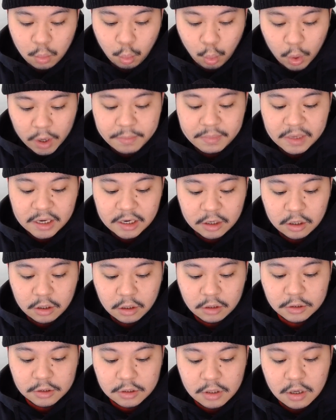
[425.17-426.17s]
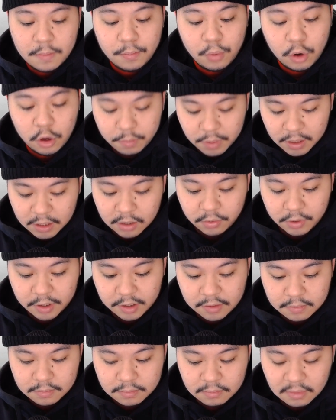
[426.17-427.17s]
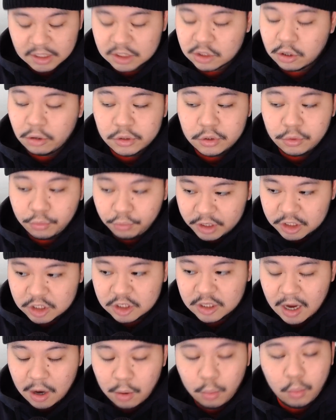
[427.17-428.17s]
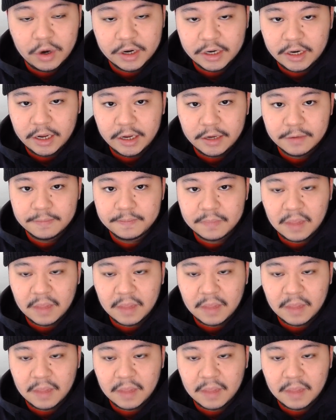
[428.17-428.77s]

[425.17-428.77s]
$1 million per Bitcoin is going to reach that one day.